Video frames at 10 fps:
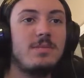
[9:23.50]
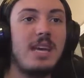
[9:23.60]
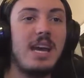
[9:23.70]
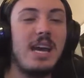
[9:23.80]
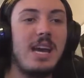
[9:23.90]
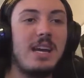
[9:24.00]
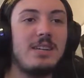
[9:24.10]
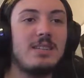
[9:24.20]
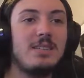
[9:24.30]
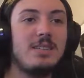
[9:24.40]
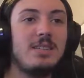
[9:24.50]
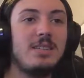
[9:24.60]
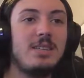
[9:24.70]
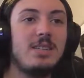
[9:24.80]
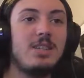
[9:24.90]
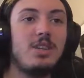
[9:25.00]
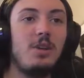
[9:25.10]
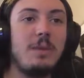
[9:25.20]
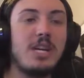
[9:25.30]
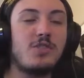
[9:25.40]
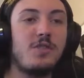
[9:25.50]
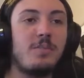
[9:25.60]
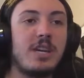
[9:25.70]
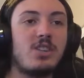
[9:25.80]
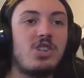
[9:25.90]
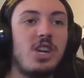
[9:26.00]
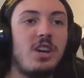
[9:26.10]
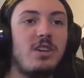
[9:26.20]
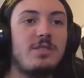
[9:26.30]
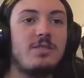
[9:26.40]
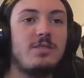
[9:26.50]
Yeah. You're no match for Big Chill.